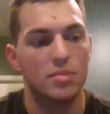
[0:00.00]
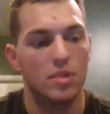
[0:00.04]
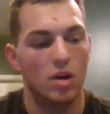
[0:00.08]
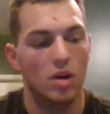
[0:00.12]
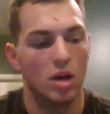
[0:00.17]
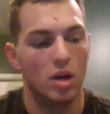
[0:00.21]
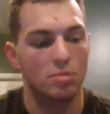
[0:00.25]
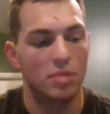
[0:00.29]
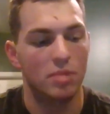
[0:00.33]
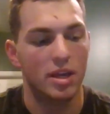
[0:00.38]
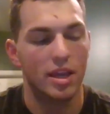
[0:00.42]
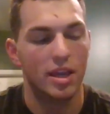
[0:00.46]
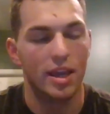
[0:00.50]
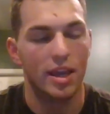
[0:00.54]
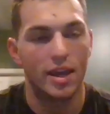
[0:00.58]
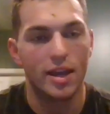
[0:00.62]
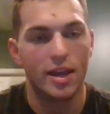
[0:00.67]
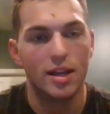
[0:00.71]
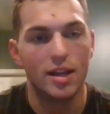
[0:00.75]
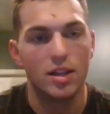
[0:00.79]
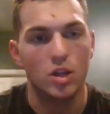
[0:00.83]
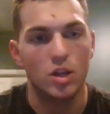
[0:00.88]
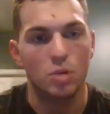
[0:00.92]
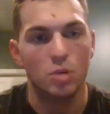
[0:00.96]
on my
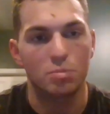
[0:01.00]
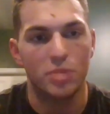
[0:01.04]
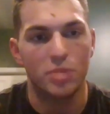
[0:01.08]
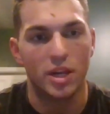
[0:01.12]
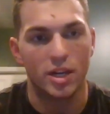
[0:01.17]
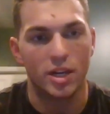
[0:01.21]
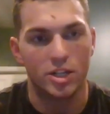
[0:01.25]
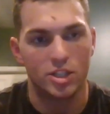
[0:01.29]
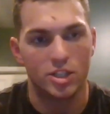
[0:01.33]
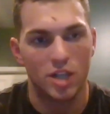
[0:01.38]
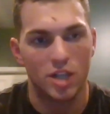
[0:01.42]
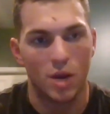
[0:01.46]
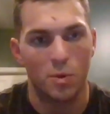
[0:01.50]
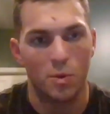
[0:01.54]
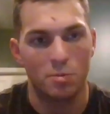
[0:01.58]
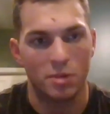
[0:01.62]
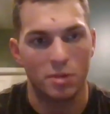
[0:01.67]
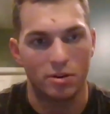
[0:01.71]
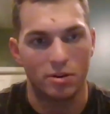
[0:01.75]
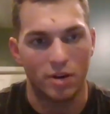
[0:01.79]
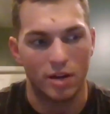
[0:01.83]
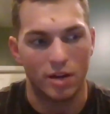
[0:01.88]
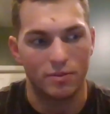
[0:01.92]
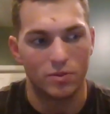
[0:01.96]
antelope that I shot with my
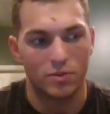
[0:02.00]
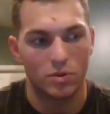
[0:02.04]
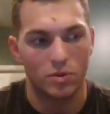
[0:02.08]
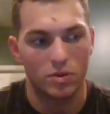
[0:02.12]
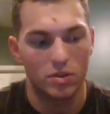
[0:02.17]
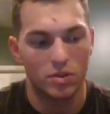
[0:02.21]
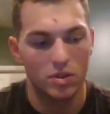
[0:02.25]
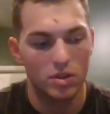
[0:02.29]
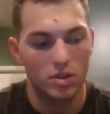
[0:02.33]
rifle.